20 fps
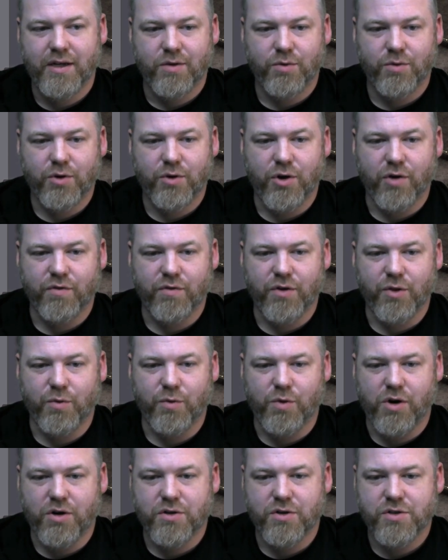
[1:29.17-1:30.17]
We'll go over to the
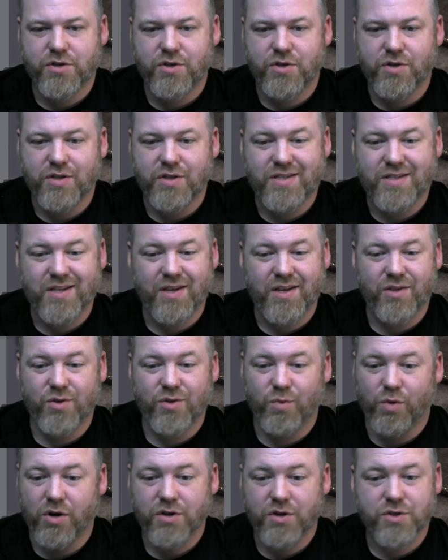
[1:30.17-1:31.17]
walls. You can see
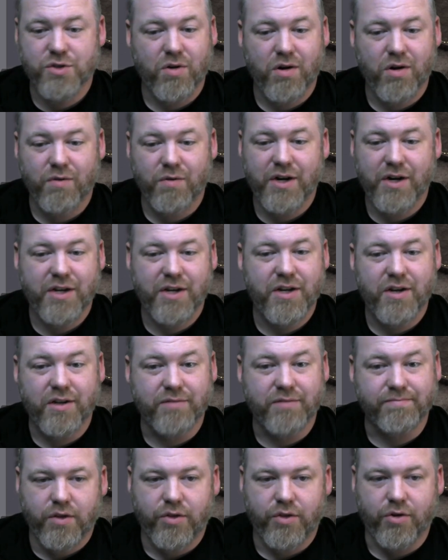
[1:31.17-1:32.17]
the walls are already
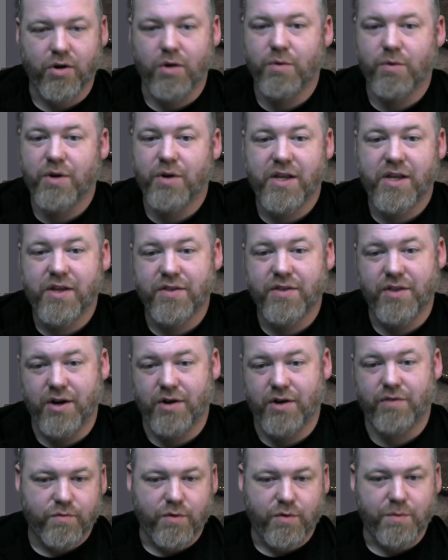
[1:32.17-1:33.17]
done. They're already in
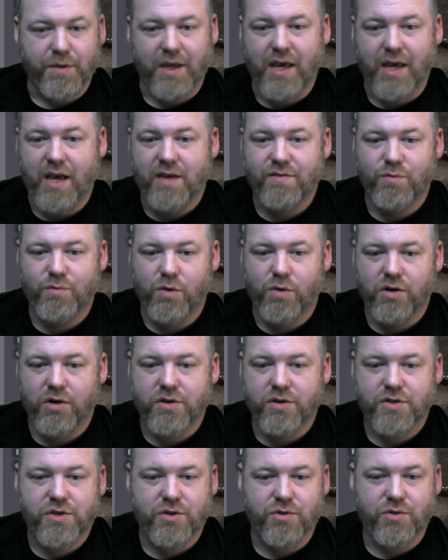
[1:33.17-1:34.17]
there. From the cave
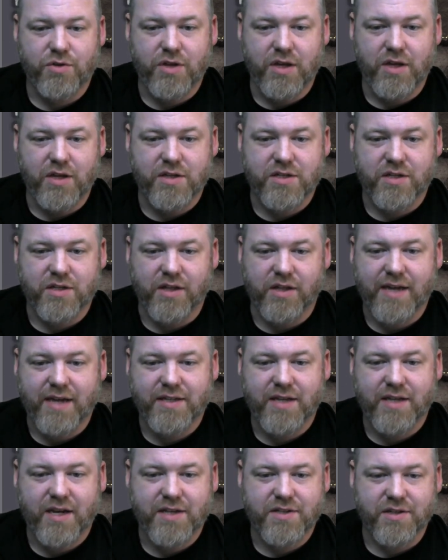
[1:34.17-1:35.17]
walls to the
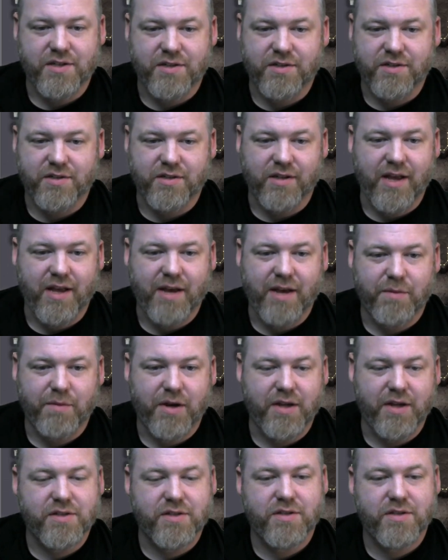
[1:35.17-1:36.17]
stalactites and
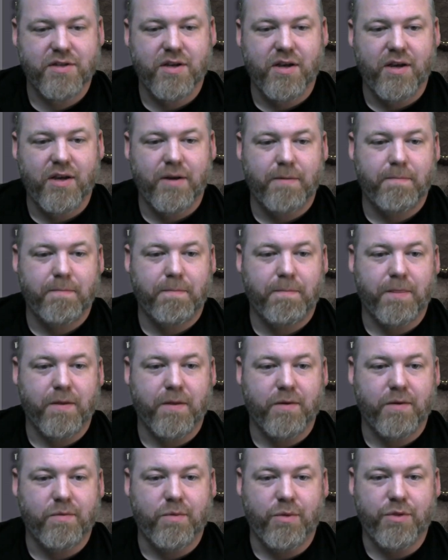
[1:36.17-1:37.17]
stalagmites,
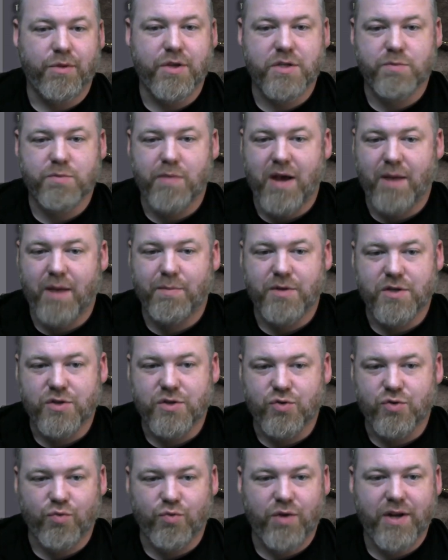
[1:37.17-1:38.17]
this map
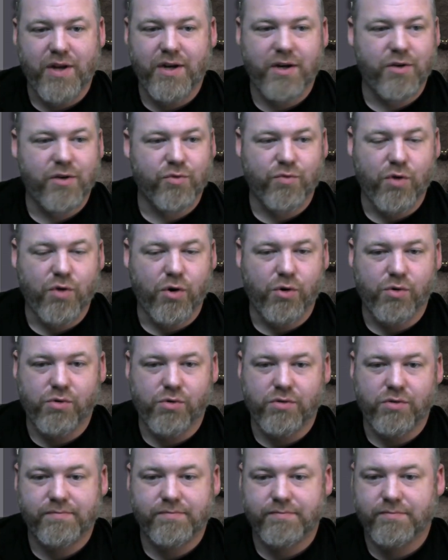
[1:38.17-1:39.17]
is ready to
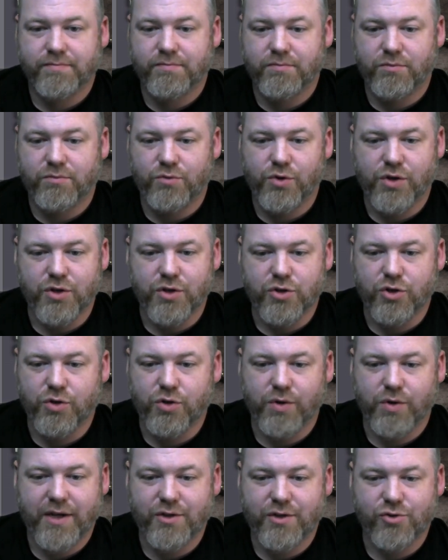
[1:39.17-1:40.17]
roll. You can
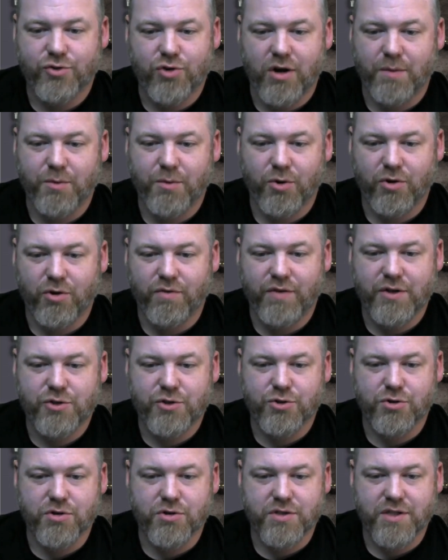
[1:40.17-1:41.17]
go ahead and drop your
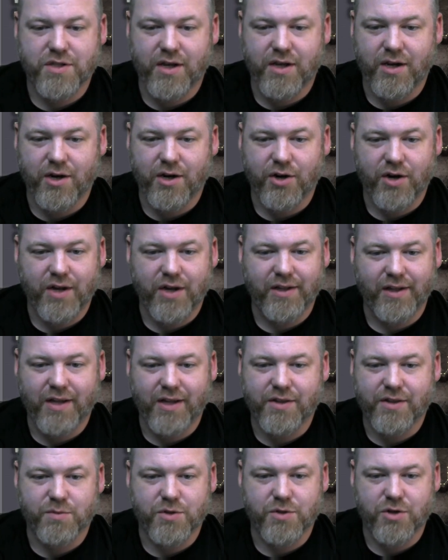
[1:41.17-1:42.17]
adventurers in here and
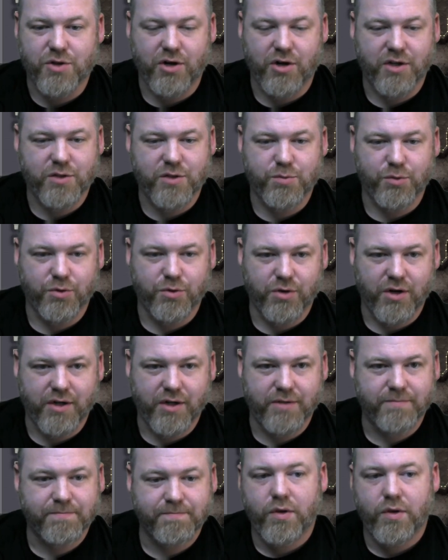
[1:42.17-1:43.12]
let them start exploring.